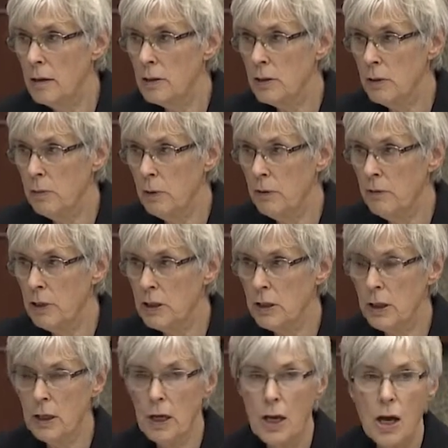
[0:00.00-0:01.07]

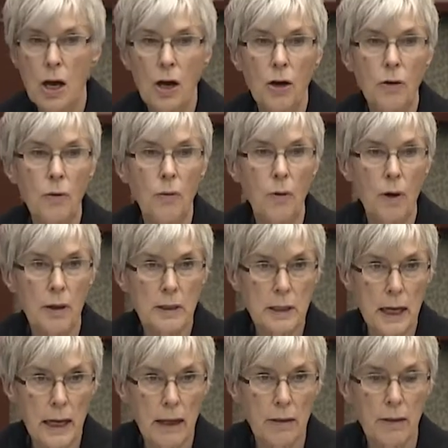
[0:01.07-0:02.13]
supervision, who
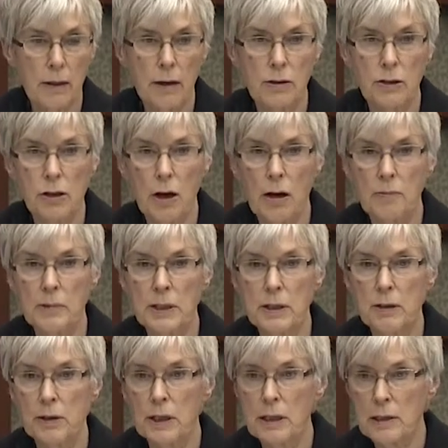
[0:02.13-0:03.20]
take their job
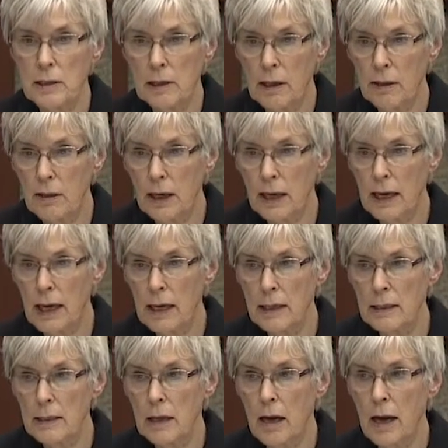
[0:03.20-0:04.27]
seriously, that get
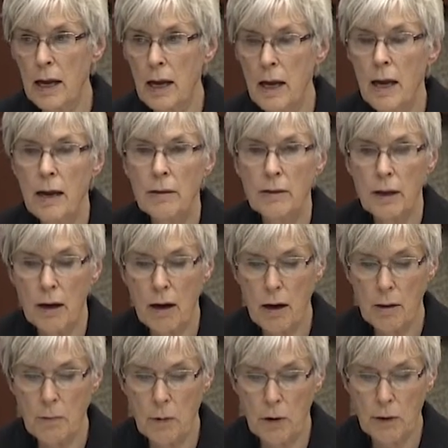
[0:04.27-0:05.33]
it done, that
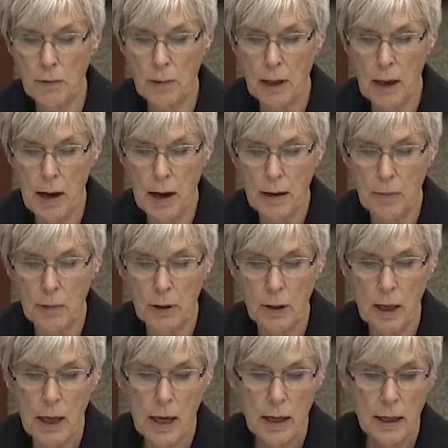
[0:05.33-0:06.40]
are more
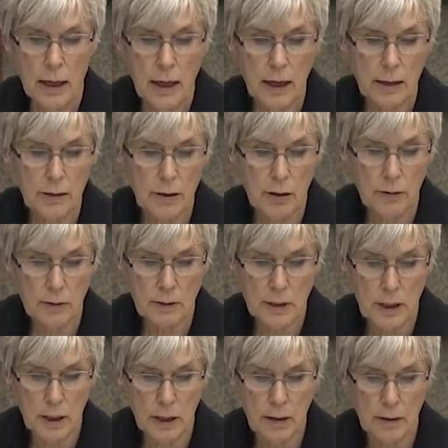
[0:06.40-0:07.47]
reliable,
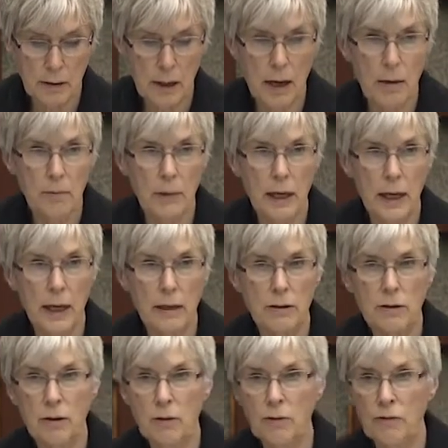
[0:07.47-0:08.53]
don't come
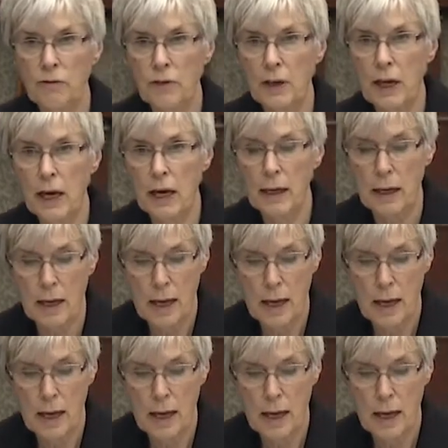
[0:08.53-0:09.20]
late, don't forget